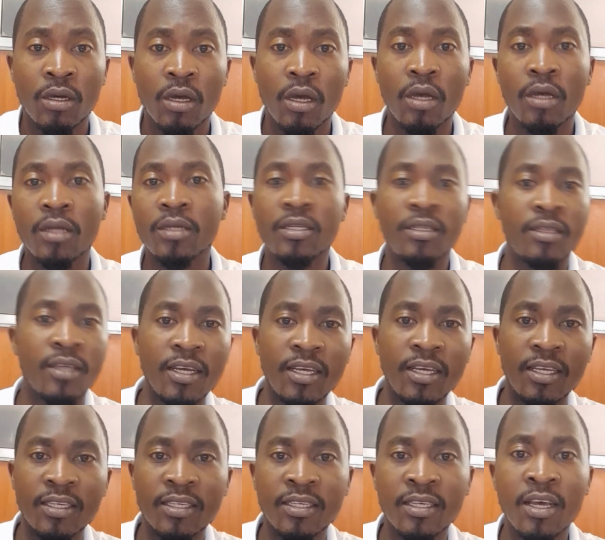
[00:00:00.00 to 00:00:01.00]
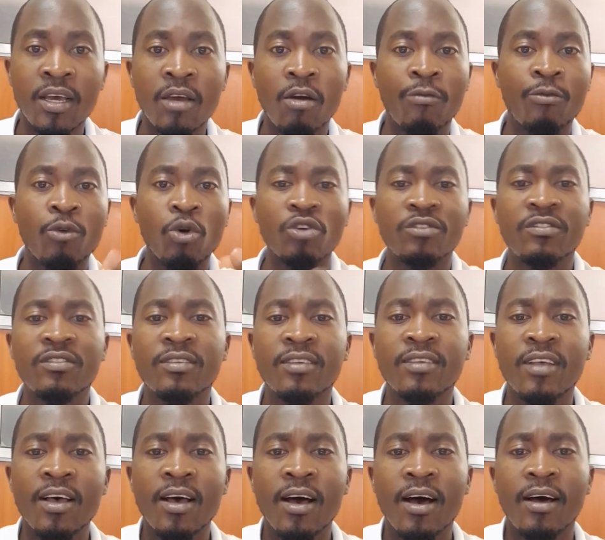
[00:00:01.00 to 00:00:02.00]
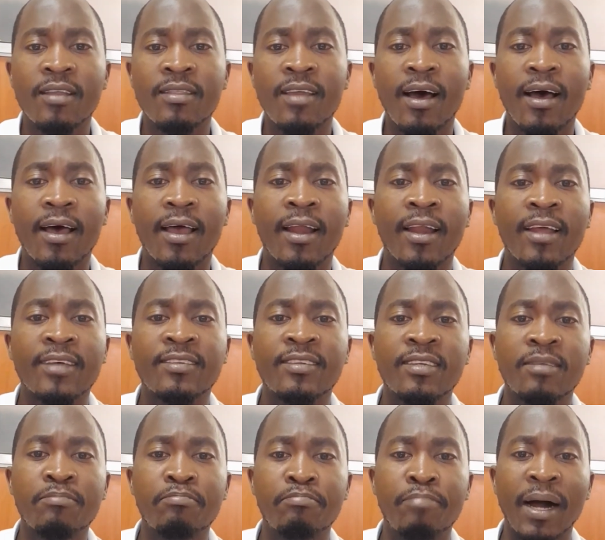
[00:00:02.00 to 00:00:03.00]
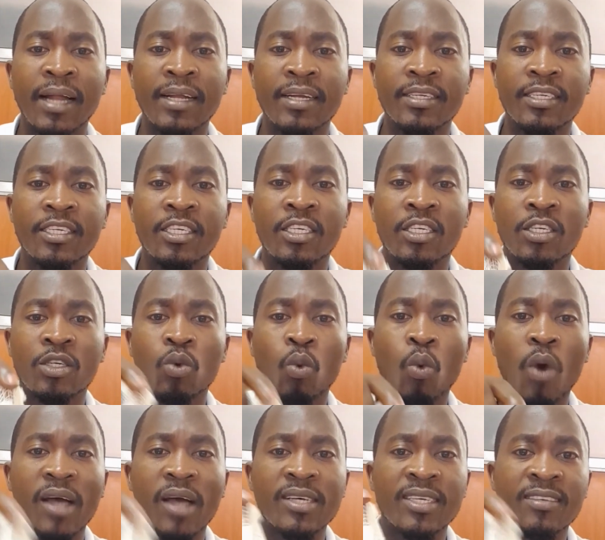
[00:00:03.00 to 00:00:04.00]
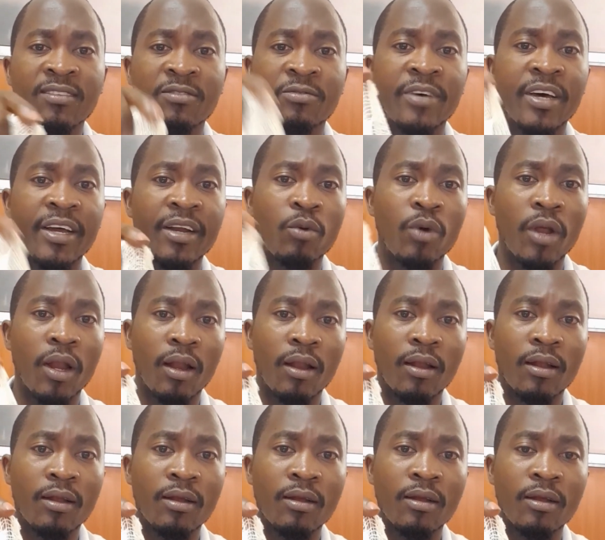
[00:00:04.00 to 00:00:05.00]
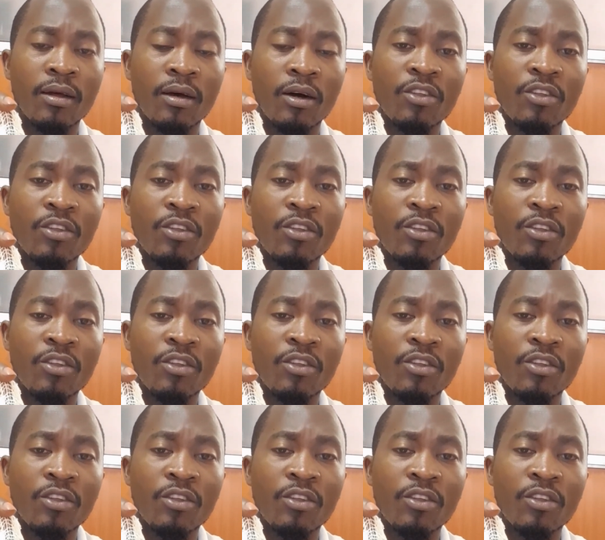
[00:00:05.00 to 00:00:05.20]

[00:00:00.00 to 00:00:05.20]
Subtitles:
And in this, of course, the elastic bandage works very well. Or the